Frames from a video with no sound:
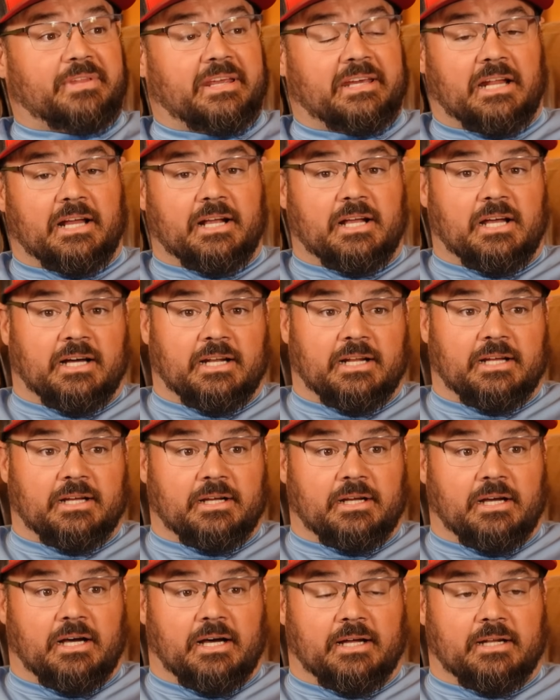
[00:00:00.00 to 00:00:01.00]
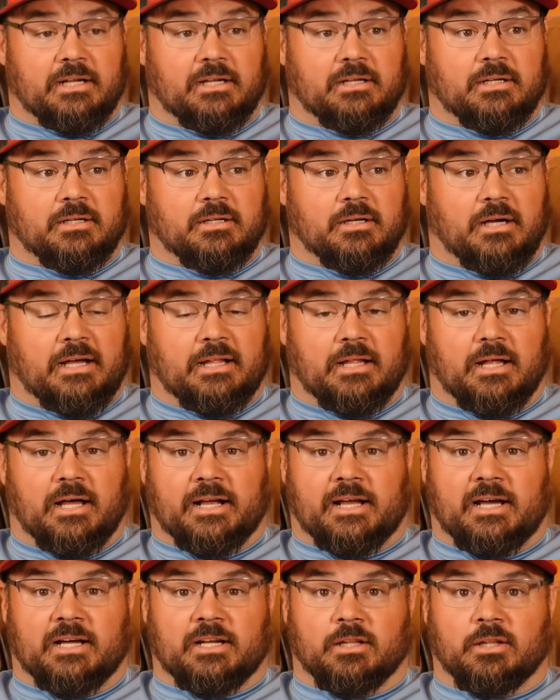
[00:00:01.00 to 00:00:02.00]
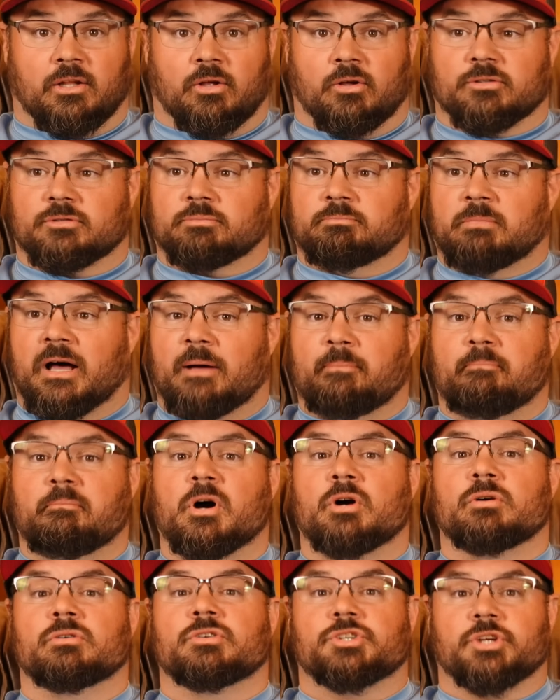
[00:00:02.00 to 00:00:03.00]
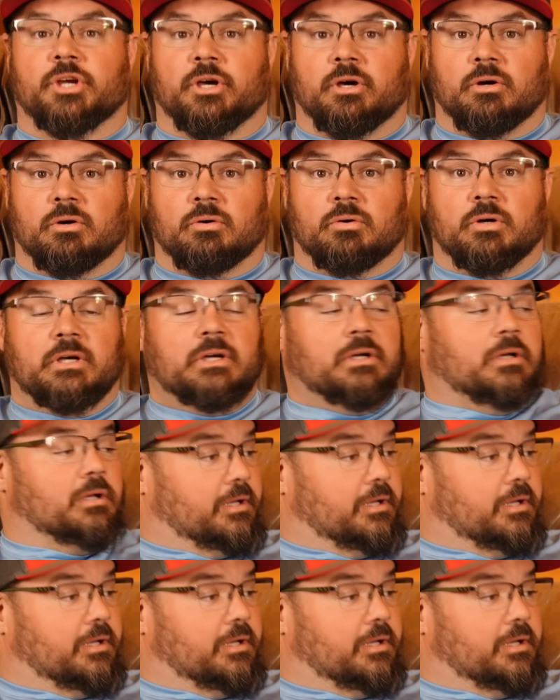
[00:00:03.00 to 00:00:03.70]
And I kind of lost my mojo,